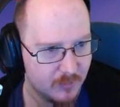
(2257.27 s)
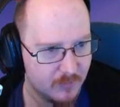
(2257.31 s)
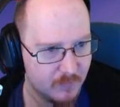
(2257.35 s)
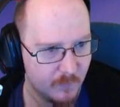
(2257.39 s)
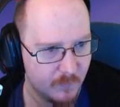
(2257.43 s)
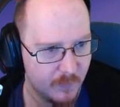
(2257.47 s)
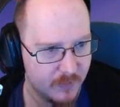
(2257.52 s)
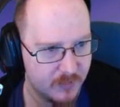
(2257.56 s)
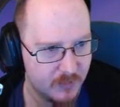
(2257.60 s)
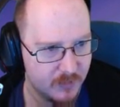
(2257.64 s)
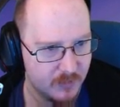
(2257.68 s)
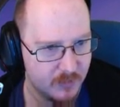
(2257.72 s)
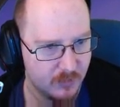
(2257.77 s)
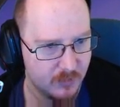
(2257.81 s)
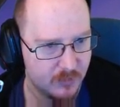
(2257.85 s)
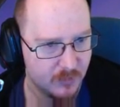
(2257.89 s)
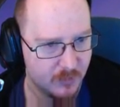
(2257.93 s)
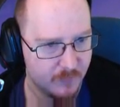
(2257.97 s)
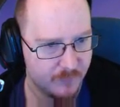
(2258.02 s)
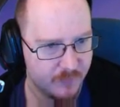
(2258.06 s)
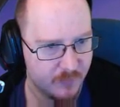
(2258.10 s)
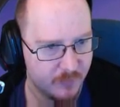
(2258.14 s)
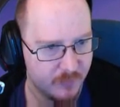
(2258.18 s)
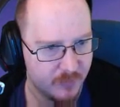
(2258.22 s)
Winston can
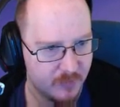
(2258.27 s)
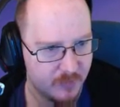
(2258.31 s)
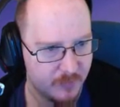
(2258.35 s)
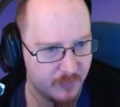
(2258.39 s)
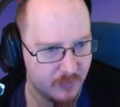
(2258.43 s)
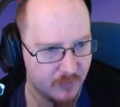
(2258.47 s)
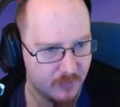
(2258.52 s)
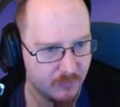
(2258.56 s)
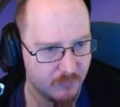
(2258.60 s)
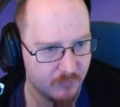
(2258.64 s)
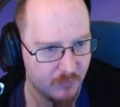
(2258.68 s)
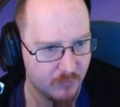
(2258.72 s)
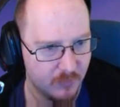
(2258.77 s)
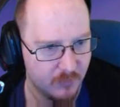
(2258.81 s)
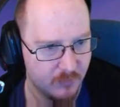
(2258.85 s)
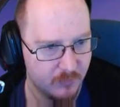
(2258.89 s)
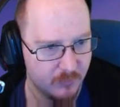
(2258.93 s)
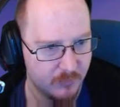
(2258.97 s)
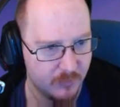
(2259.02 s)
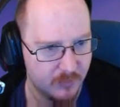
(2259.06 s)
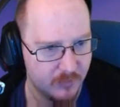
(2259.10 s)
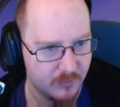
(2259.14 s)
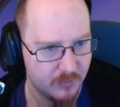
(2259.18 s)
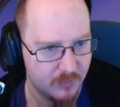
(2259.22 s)
jump from his spawn
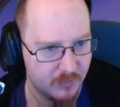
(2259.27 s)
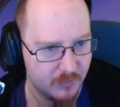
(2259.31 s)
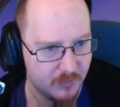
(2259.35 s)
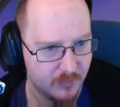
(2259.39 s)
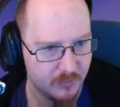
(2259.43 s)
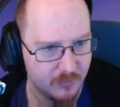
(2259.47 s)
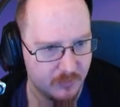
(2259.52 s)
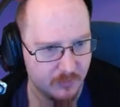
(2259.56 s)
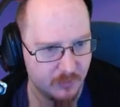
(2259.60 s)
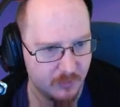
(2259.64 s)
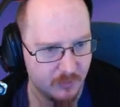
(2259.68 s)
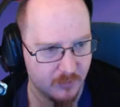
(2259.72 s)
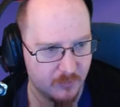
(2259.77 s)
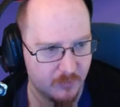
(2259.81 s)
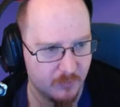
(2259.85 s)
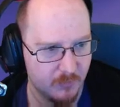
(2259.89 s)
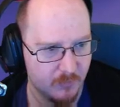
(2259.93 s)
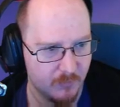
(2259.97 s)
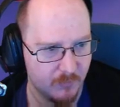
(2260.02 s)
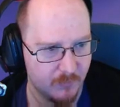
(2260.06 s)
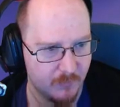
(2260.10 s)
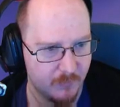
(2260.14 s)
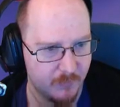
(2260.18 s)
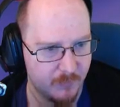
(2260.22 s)
room, his
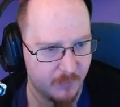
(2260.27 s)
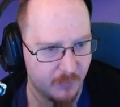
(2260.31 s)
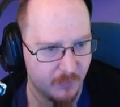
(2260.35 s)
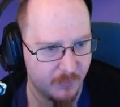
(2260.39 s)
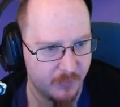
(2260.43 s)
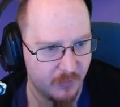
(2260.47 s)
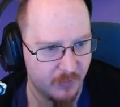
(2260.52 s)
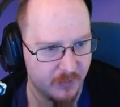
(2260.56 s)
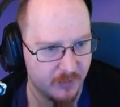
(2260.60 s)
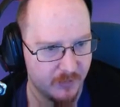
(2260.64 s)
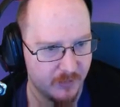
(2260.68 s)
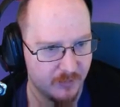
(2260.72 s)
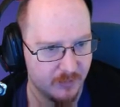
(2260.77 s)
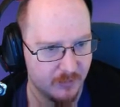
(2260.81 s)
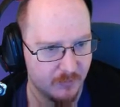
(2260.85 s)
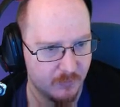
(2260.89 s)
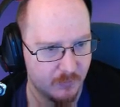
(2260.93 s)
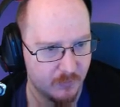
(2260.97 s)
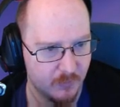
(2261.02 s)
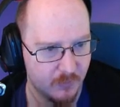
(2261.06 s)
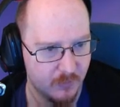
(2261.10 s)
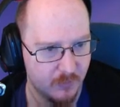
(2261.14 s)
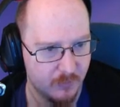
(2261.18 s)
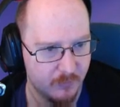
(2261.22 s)
spawn point in the
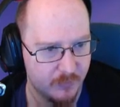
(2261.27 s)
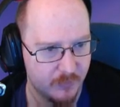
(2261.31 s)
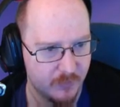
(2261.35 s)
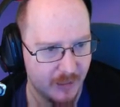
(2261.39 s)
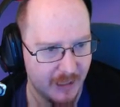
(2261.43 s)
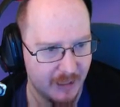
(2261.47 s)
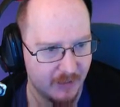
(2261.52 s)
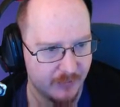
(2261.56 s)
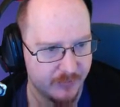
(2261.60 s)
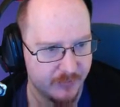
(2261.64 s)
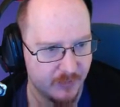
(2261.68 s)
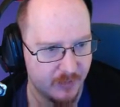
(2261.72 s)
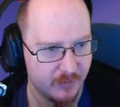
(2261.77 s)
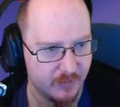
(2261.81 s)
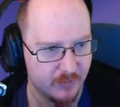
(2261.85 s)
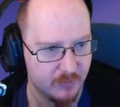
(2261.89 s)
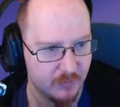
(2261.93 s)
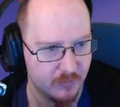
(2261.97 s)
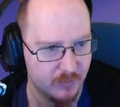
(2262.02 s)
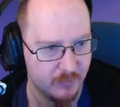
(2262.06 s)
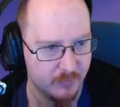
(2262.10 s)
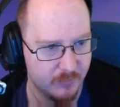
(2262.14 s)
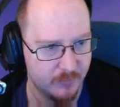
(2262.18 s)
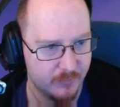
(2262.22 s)
room to outside of the
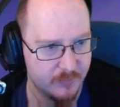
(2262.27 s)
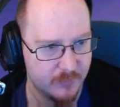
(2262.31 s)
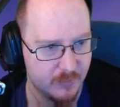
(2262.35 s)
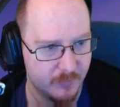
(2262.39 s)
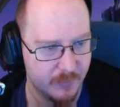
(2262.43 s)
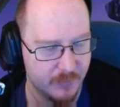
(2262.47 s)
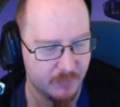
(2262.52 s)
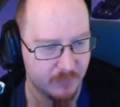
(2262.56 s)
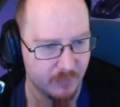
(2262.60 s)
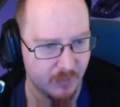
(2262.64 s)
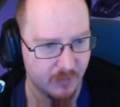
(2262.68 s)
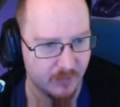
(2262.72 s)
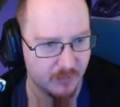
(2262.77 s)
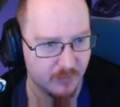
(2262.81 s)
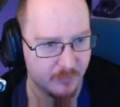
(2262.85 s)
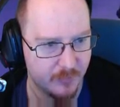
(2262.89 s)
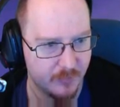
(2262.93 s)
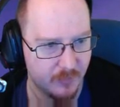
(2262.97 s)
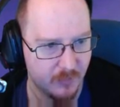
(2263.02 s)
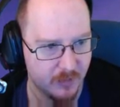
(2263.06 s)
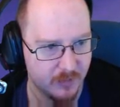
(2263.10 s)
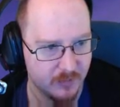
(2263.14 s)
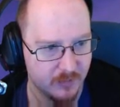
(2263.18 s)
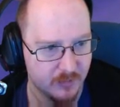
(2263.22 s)
room to be right at the
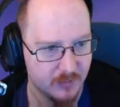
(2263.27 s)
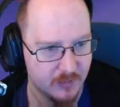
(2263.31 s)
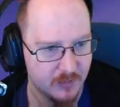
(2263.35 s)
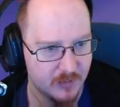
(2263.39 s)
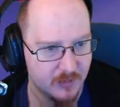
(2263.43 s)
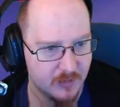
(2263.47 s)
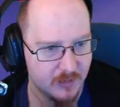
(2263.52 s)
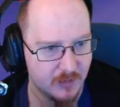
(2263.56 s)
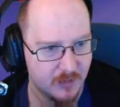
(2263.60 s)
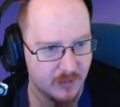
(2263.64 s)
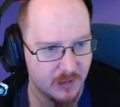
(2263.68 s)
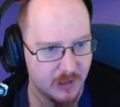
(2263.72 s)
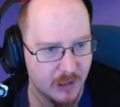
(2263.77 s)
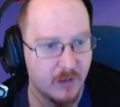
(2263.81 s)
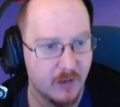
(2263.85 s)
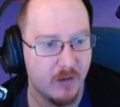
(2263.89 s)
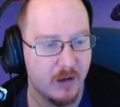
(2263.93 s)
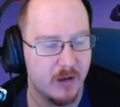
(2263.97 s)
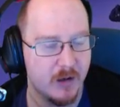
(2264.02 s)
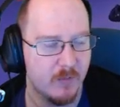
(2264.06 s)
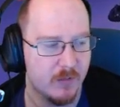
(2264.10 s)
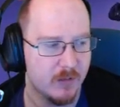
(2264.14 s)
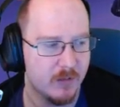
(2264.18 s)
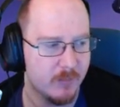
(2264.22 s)
point. Oh,
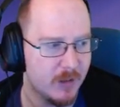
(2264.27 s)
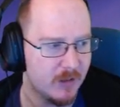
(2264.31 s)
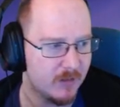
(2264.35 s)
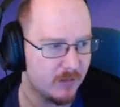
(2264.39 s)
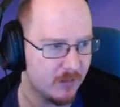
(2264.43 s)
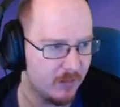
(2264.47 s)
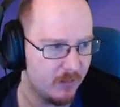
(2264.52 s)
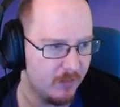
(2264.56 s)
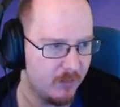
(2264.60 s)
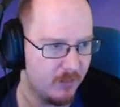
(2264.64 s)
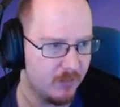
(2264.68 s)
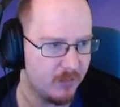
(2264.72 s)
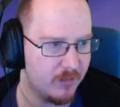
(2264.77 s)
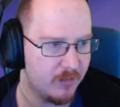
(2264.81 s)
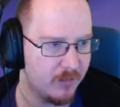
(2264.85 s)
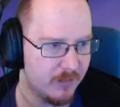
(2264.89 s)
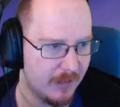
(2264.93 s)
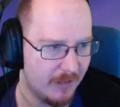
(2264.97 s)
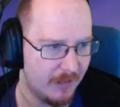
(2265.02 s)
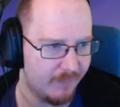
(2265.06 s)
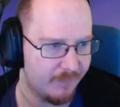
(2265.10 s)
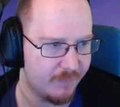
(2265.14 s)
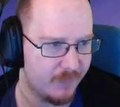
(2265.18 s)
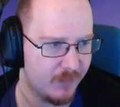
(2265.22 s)
I know what you mean. So
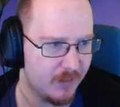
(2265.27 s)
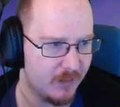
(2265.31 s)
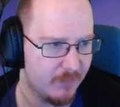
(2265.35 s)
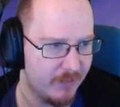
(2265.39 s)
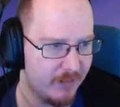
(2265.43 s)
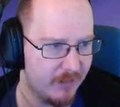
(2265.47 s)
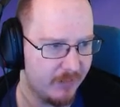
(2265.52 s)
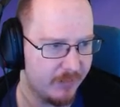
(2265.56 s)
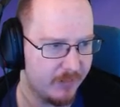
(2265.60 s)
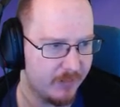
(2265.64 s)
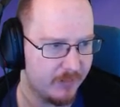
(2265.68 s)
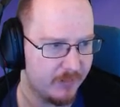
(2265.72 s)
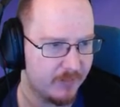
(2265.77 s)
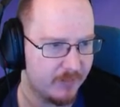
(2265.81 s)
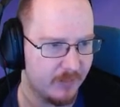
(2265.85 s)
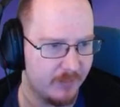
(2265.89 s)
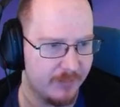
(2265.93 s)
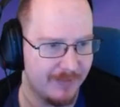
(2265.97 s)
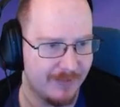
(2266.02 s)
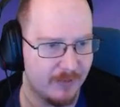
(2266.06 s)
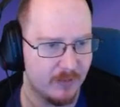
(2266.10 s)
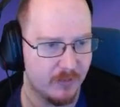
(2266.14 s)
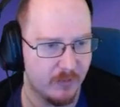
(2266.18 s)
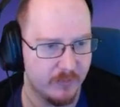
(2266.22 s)
yeah, if you think about, so
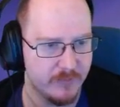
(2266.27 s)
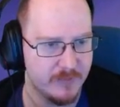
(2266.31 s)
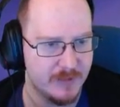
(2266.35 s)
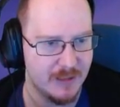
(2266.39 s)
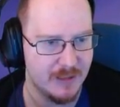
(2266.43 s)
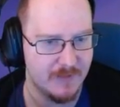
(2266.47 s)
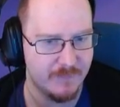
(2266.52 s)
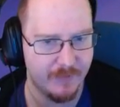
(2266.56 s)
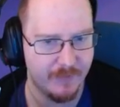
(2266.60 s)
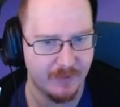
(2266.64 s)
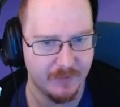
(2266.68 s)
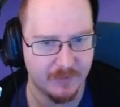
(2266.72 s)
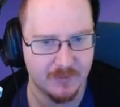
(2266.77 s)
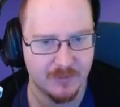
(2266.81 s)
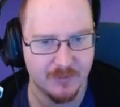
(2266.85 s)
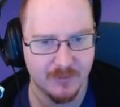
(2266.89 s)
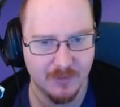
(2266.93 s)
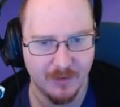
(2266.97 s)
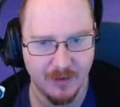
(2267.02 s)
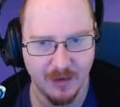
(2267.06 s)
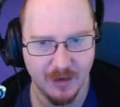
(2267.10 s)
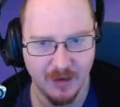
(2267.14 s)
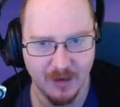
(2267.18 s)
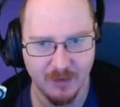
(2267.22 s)
this is on defense.
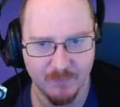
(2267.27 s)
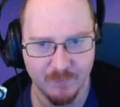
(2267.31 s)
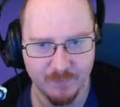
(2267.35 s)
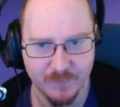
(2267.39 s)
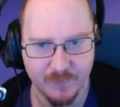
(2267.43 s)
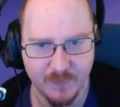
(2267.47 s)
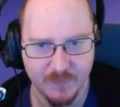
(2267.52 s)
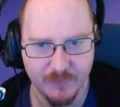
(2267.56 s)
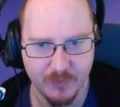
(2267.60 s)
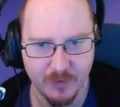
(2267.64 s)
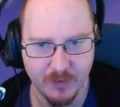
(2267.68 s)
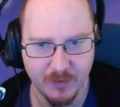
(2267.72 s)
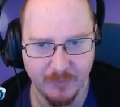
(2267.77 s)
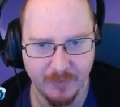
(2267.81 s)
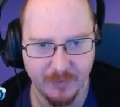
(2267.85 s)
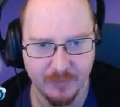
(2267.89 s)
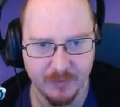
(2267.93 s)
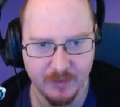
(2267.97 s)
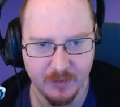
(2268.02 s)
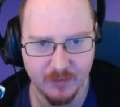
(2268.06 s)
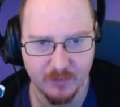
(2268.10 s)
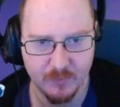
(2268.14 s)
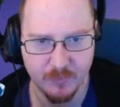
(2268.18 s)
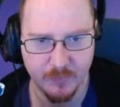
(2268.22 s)
If you think about
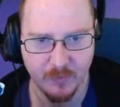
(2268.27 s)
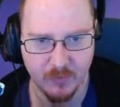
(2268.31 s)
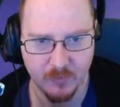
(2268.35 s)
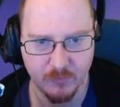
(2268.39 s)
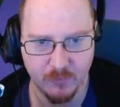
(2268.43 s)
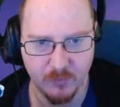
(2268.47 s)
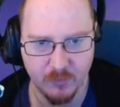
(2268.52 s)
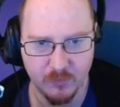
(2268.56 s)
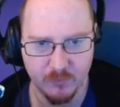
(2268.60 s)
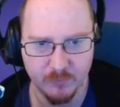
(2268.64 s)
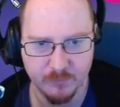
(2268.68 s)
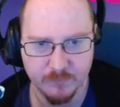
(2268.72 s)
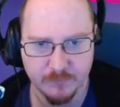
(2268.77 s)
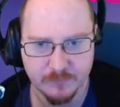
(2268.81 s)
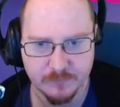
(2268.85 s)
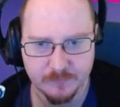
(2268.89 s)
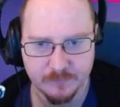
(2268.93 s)
the spawn room,